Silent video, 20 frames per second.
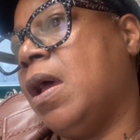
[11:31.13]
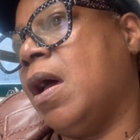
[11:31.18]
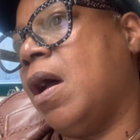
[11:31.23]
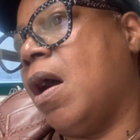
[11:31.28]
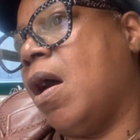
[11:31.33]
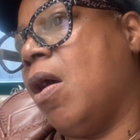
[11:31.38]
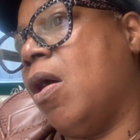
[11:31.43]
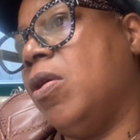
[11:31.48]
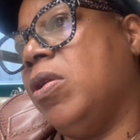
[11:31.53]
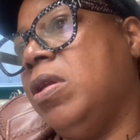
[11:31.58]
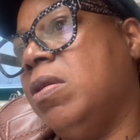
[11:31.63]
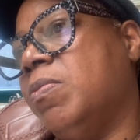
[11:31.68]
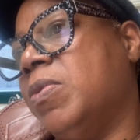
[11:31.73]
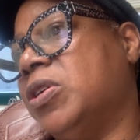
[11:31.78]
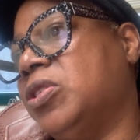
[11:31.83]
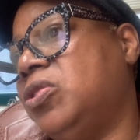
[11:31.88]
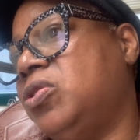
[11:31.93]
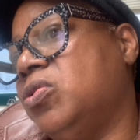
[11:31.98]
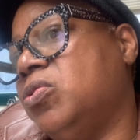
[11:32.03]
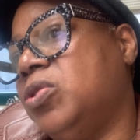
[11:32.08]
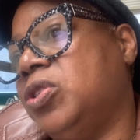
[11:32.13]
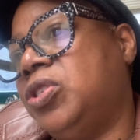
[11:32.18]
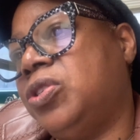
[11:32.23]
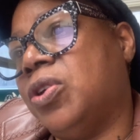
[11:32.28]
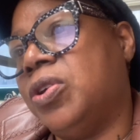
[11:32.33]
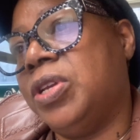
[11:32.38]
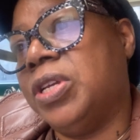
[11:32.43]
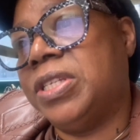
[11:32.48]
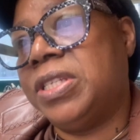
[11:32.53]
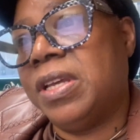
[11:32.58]
All you must do is show
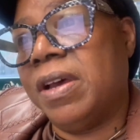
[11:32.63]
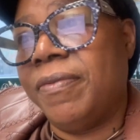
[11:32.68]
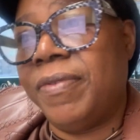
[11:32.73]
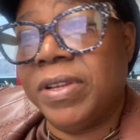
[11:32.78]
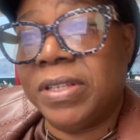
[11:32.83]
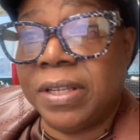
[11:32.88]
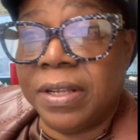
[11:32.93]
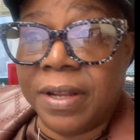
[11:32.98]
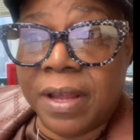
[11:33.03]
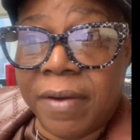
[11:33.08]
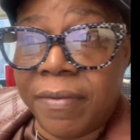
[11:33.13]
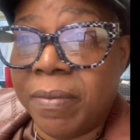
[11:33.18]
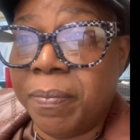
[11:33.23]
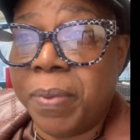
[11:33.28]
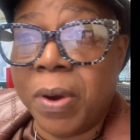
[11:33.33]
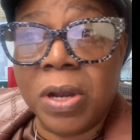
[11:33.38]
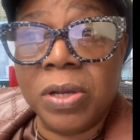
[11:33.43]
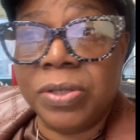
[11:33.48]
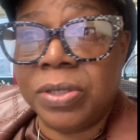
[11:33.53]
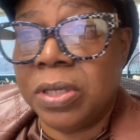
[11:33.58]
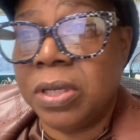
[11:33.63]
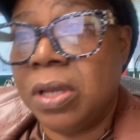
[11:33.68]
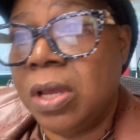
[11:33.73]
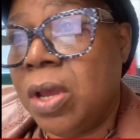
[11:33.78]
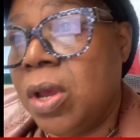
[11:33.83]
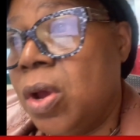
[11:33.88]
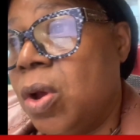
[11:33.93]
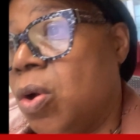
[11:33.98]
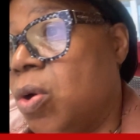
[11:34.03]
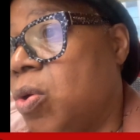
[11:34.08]
yourself as a loving person
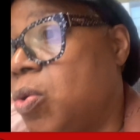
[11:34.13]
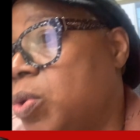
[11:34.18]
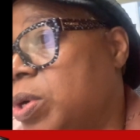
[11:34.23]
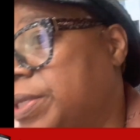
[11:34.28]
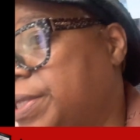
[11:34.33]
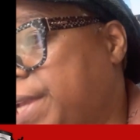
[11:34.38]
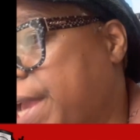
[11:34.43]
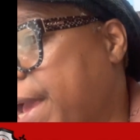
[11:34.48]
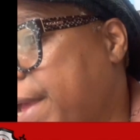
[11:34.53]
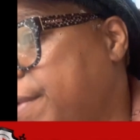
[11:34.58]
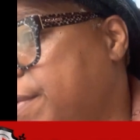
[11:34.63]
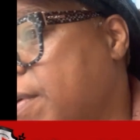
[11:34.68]
who has gotten